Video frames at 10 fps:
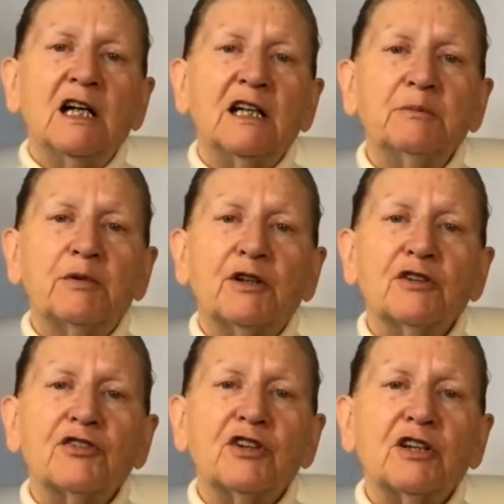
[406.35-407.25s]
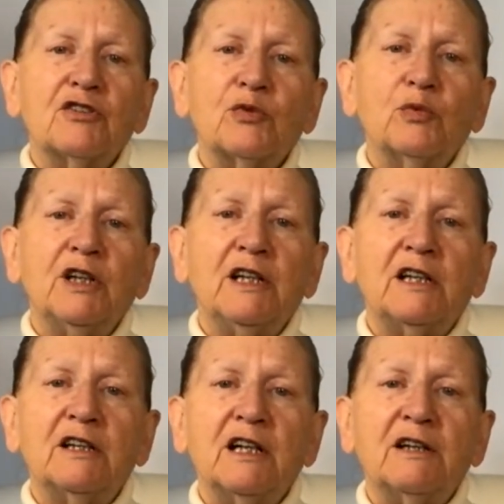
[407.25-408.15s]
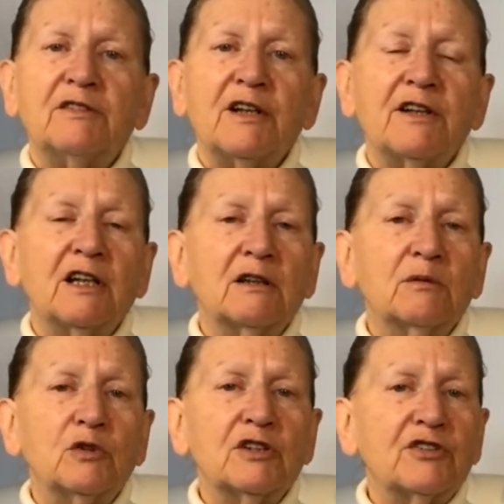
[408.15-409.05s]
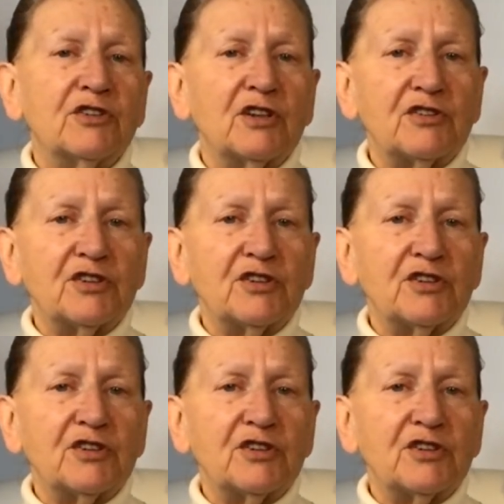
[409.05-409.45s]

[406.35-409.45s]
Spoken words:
a process where everything was